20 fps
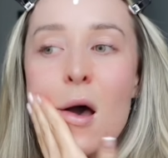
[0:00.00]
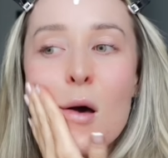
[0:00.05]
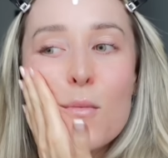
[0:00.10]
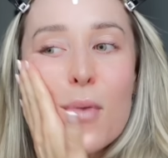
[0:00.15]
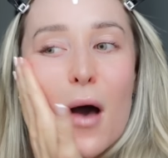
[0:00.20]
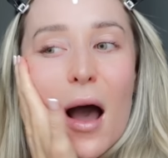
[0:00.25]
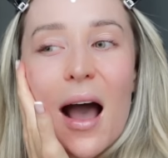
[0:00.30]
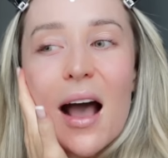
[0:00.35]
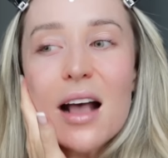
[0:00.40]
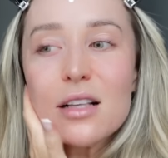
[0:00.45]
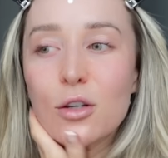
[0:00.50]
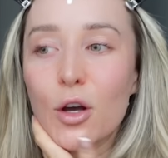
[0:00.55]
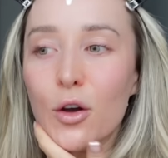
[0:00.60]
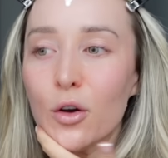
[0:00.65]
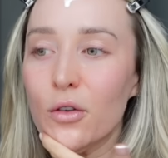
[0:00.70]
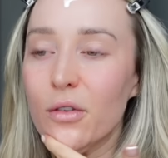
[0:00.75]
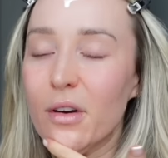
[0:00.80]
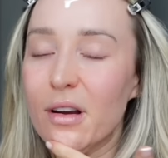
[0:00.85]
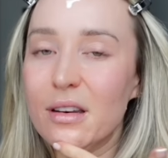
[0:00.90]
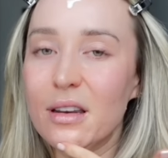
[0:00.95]
But as I
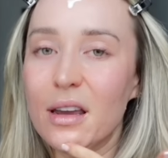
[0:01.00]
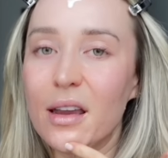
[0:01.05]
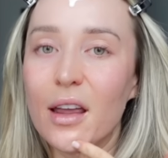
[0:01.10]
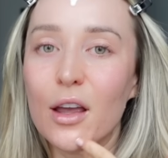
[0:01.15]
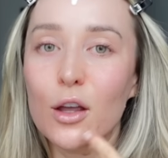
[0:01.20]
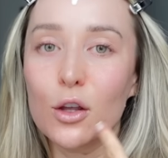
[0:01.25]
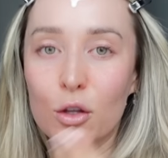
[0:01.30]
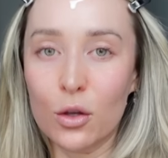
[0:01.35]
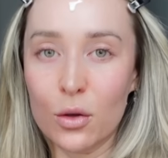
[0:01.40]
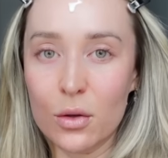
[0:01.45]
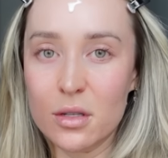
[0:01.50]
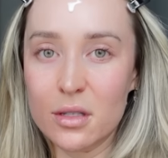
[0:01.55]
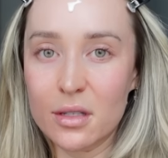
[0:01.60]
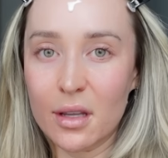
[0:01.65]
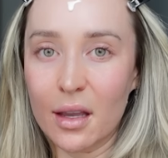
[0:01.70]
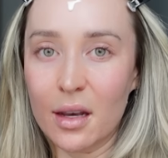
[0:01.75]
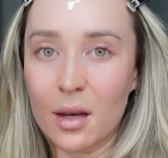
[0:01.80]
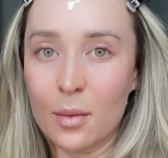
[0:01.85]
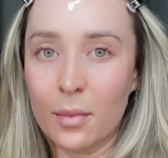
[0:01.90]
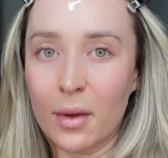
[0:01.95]
already use
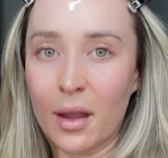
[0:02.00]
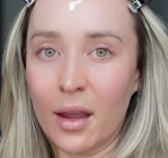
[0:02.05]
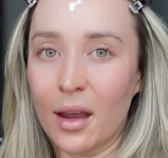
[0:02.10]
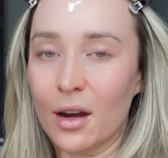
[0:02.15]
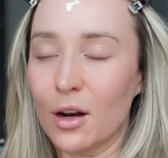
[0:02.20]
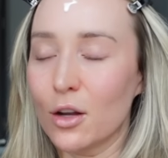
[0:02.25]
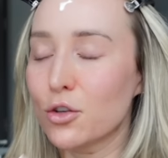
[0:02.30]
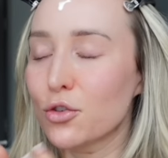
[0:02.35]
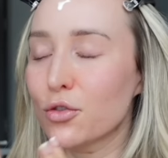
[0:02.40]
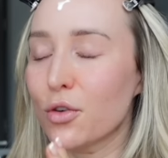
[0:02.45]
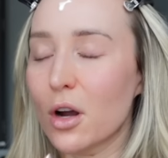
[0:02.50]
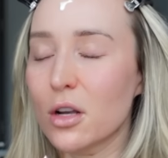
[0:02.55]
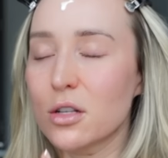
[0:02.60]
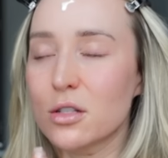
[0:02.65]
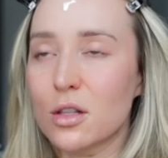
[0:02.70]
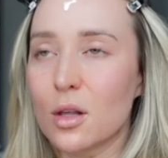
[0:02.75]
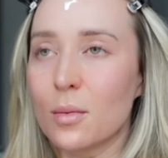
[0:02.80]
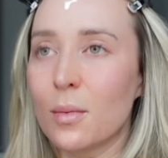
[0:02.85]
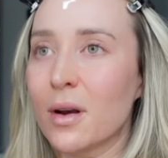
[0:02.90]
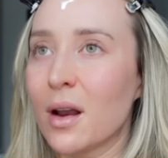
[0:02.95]
SKIN&ME and I
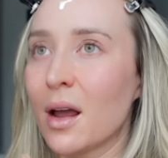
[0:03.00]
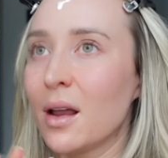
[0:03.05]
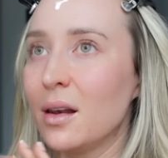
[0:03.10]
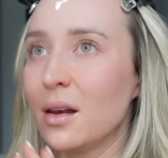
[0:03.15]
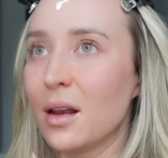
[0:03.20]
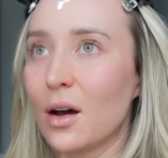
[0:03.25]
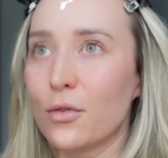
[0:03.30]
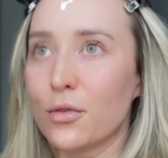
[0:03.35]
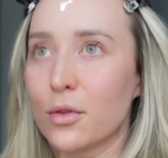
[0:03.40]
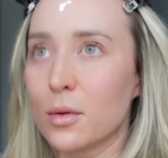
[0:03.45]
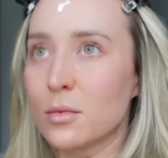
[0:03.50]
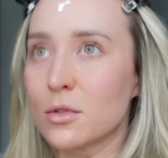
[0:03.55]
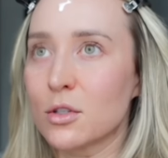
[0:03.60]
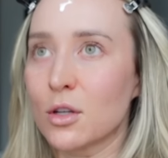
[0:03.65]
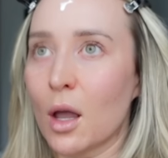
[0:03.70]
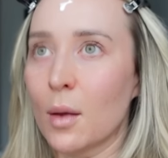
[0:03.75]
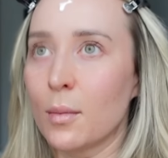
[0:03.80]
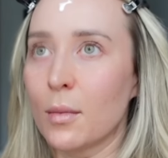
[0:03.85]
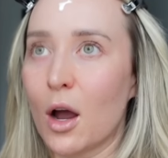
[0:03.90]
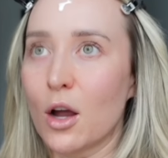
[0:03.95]
trust them and I love them
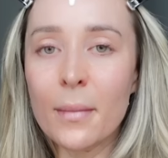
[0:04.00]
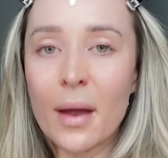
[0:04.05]
so much,